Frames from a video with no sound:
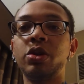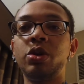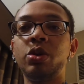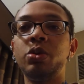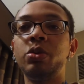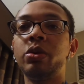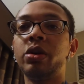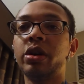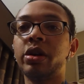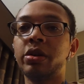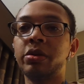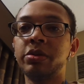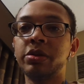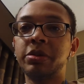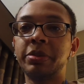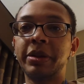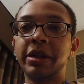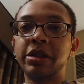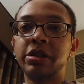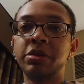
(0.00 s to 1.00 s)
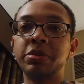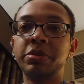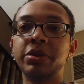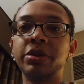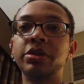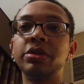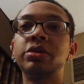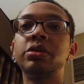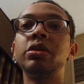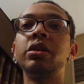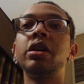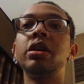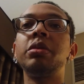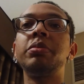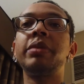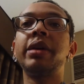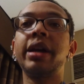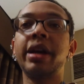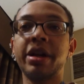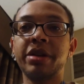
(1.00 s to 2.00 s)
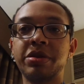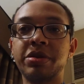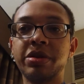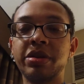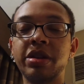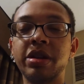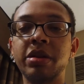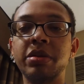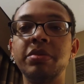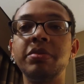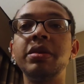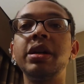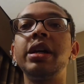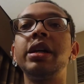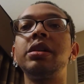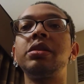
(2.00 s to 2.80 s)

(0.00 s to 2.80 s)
you are responsible to help answer them